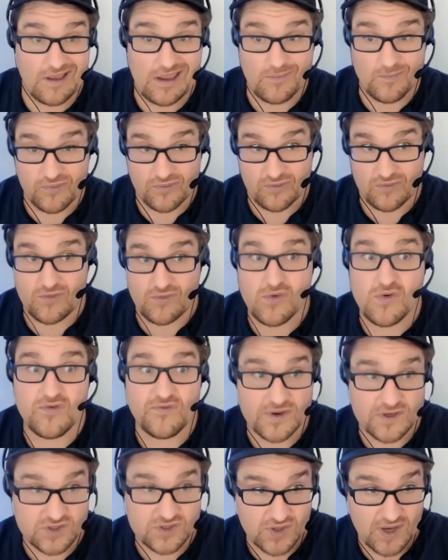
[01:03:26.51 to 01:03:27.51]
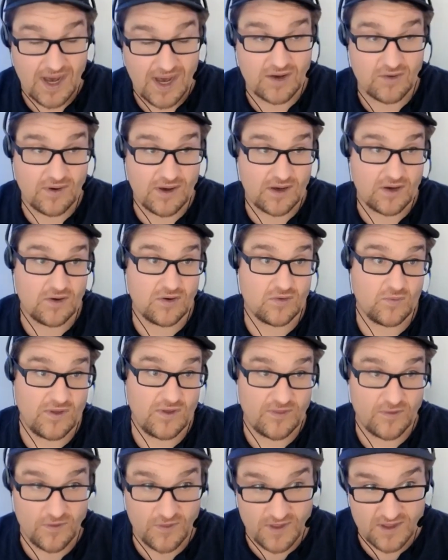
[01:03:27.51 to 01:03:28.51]
a proven track record
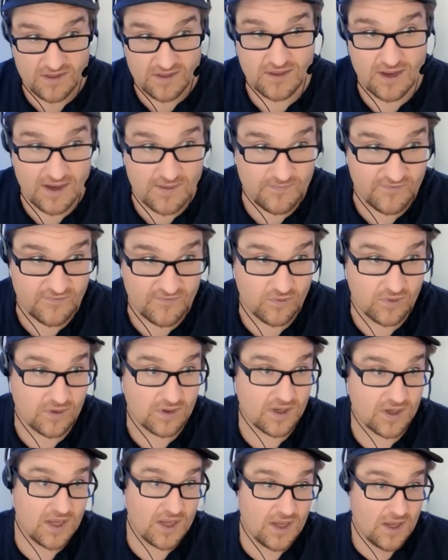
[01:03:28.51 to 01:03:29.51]
with this type of work.